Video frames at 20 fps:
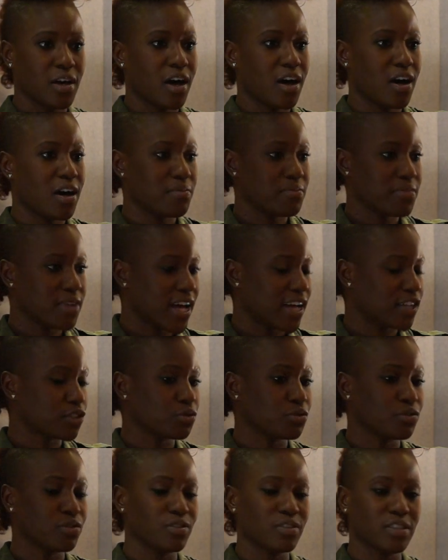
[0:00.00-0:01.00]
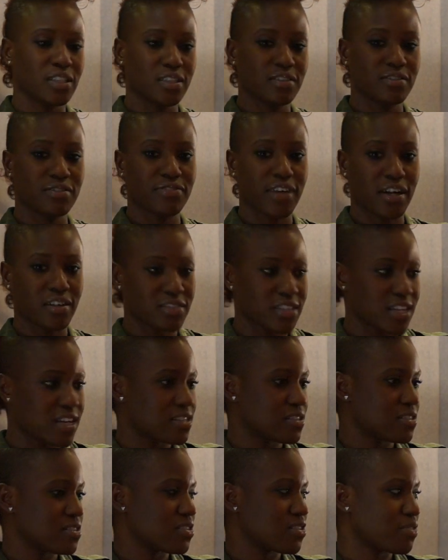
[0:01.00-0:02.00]
um, Natural and
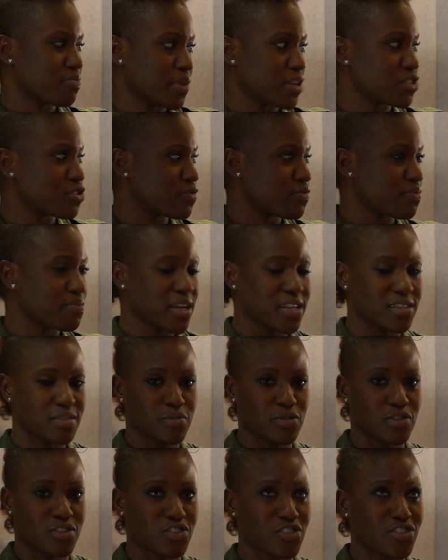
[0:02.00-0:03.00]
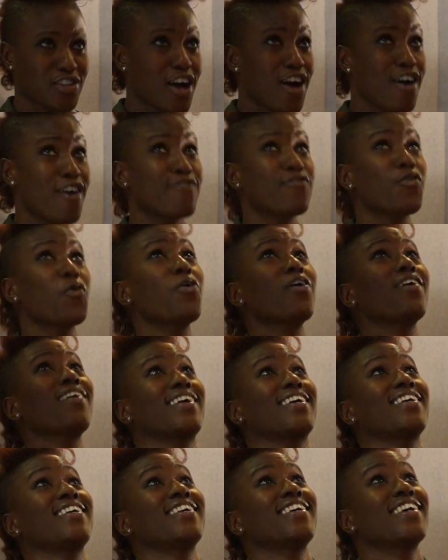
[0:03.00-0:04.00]
Valdez and a bunch of amazing musicians for
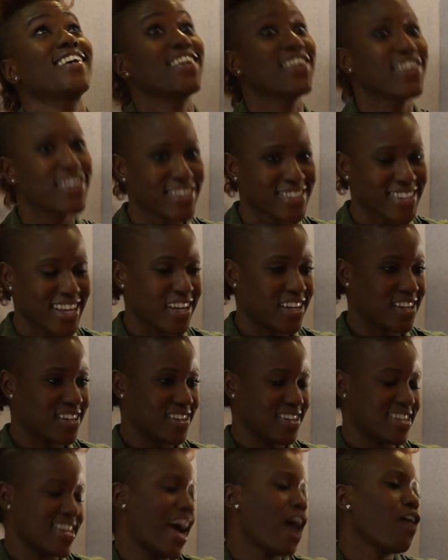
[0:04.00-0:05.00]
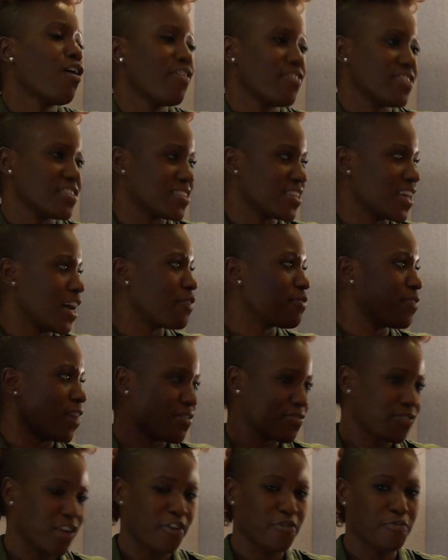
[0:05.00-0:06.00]
years. And it, now, obviously, I've,
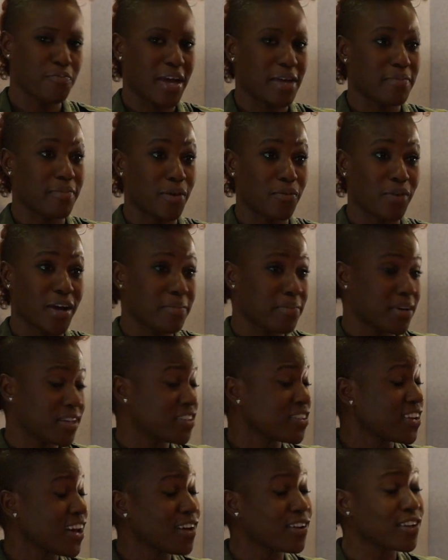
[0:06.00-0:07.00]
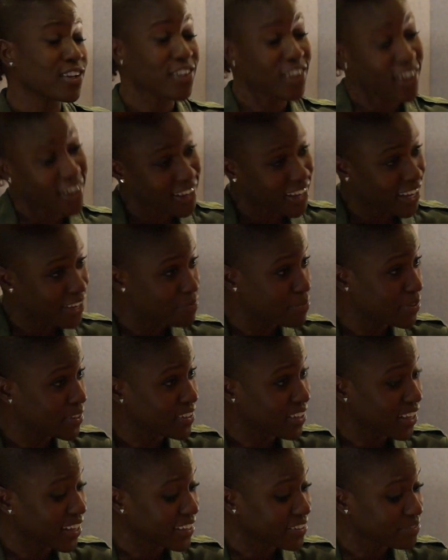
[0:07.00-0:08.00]
I've I've made my way. But you know how long I've
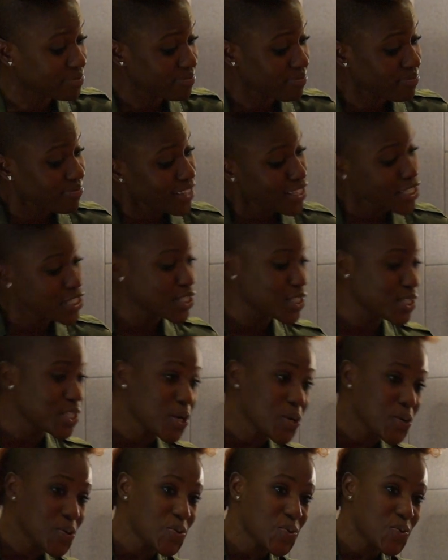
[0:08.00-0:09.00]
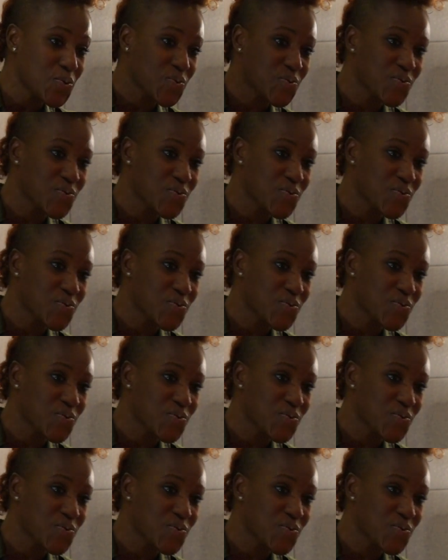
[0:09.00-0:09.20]
been like so